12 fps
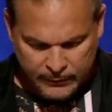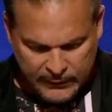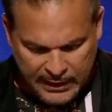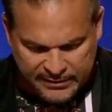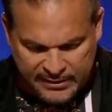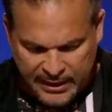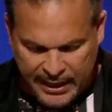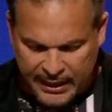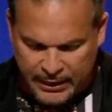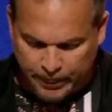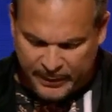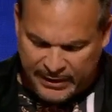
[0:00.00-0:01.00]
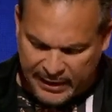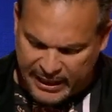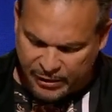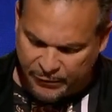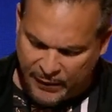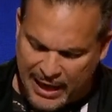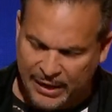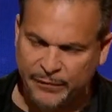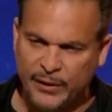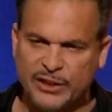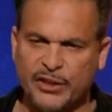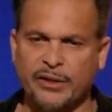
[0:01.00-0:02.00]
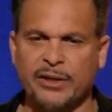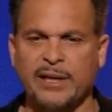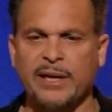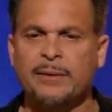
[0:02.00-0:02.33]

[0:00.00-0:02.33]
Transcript: is going to end up in the lake of fire for eternity.